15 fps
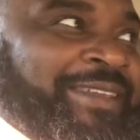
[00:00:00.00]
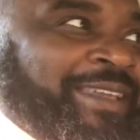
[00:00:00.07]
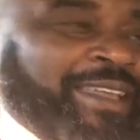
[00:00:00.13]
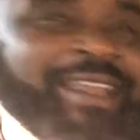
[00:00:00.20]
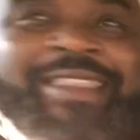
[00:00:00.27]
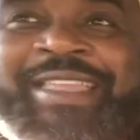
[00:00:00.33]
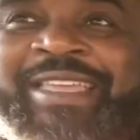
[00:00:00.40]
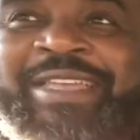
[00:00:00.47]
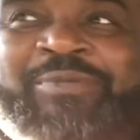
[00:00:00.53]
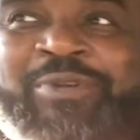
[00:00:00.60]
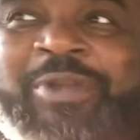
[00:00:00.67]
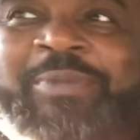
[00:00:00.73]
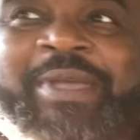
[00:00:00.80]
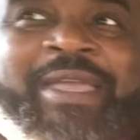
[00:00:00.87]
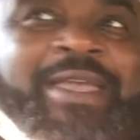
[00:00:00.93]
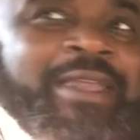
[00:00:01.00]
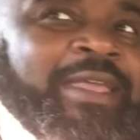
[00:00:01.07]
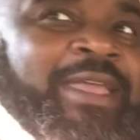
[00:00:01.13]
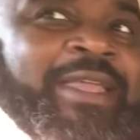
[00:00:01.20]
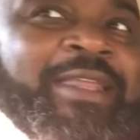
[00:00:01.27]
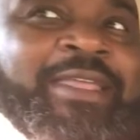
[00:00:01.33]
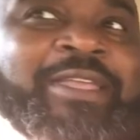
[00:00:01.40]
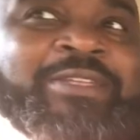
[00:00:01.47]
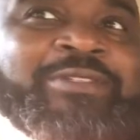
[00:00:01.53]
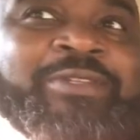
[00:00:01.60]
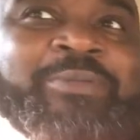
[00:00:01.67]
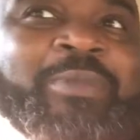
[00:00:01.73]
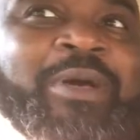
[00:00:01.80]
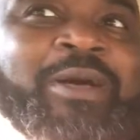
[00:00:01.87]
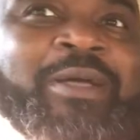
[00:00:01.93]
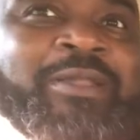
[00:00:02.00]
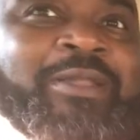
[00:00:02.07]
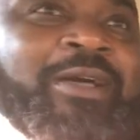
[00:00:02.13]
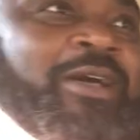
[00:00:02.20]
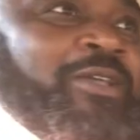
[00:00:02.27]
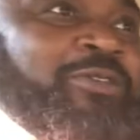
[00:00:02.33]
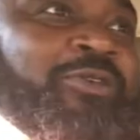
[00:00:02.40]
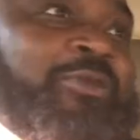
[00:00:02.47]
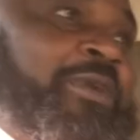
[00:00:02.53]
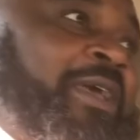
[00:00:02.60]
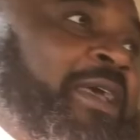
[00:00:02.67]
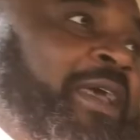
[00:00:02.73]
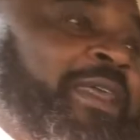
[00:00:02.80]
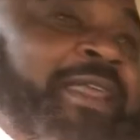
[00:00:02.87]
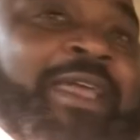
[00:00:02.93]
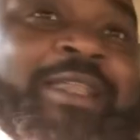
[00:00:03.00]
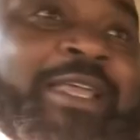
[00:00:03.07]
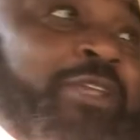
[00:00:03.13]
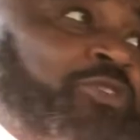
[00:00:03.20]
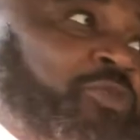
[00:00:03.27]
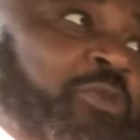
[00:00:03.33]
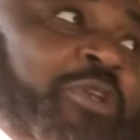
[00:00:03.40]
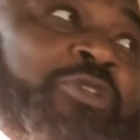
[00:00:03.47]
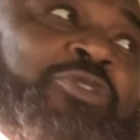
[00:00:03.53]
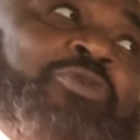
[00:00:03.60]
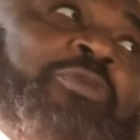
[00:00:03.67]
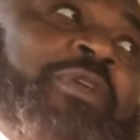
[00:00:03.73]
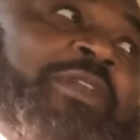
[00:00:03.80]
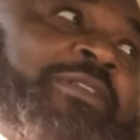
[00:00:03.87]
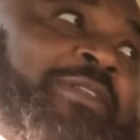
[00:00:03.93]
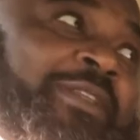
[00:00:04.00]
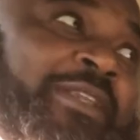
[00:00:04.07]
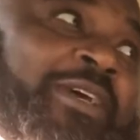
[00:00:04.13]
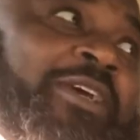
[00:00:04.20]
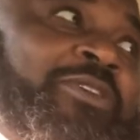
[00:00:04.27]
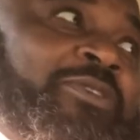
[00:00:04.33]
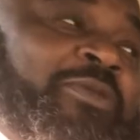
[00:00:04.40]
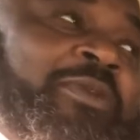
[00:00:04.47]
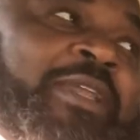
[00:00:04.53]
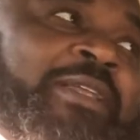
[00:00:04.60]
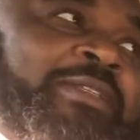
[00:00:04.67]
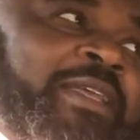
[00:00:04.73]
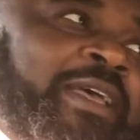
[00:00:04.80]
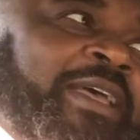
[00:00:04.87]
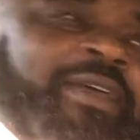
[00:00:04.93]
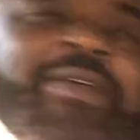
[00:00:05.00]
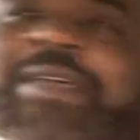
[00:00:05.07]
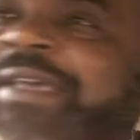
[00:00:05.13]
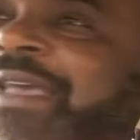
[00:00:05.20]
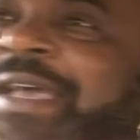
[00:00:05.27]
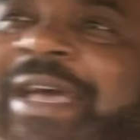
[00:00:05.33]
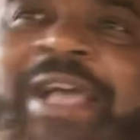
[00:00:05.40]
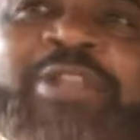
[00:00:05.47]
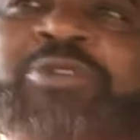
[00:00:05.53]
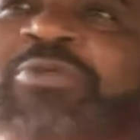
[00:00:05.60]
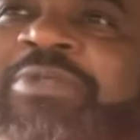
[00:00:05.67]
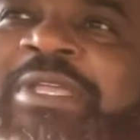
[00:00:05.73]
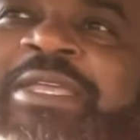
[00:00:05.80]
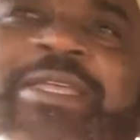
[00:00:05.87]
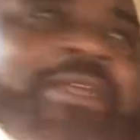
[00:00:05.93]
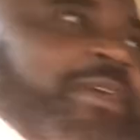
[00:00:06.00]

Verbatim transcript: and I think he went up head-to-head -head against Alonzo and had like 22 against Alonzo at that time. I knew then,